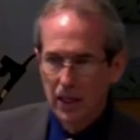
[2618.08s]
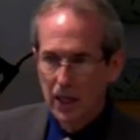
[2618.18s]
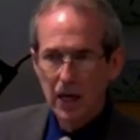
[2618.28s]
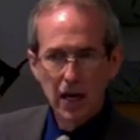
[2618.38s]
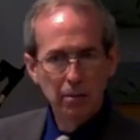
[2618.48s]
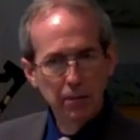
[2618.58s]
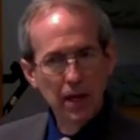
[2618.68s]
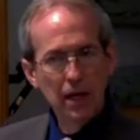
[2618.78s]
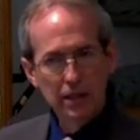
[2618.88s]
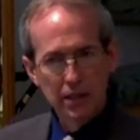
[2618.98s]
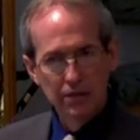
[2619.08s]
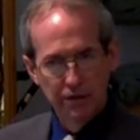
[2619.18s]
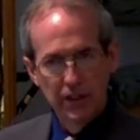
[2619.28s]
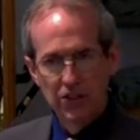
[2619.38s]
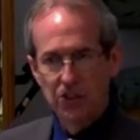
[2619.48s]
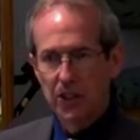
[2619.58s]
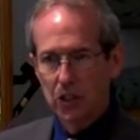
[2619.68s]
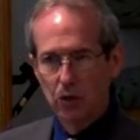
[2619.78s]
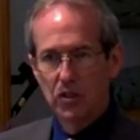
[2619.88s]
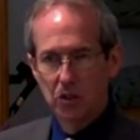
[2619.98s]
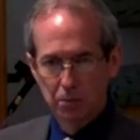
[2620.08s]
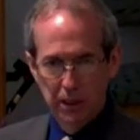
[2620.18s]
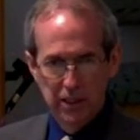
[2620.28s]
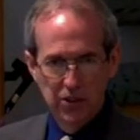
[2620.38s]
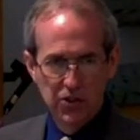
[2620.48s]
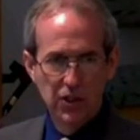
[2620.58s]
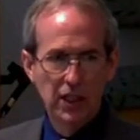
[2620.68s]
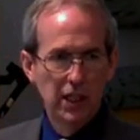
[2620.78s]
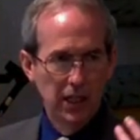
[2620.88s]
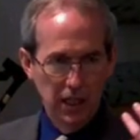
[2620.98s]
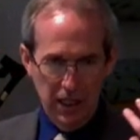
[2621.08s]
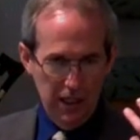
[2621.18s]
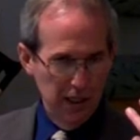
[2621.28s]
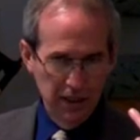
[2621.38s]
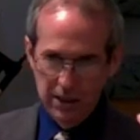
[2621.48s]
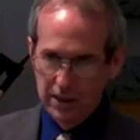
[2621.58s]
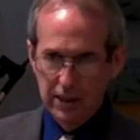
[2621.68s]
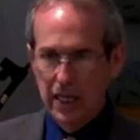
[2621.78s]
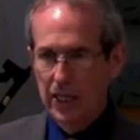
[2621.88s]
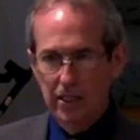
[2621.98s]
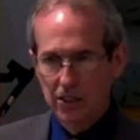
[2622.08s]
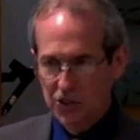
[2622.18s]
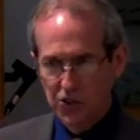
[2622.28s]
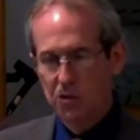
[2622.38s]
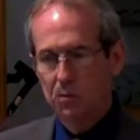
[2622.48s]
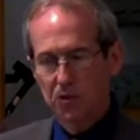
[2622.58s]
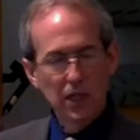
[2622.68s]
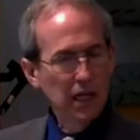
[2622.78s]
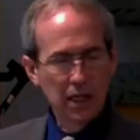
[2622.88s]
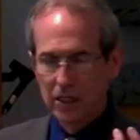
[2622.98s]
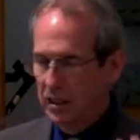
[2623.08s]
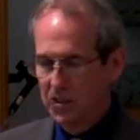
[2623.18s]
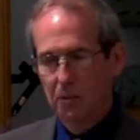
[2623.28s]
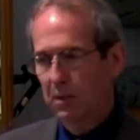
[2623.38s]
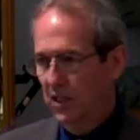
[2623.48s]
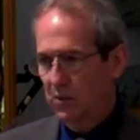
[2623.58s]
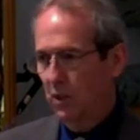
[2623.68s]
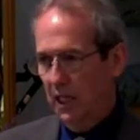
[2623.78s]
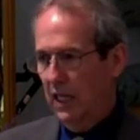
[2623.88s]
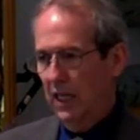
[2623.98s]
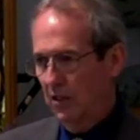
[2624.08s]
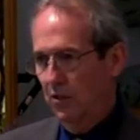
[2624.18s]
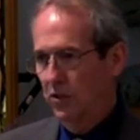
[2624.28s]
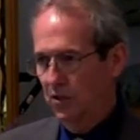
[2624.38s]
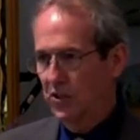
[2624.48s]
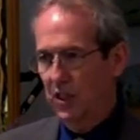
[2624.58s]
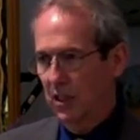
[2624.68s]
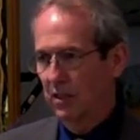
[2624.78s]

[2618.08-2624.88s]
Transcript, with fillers: I'm not convinced that going to the beach and getting a super tan is the best way to handle your skin.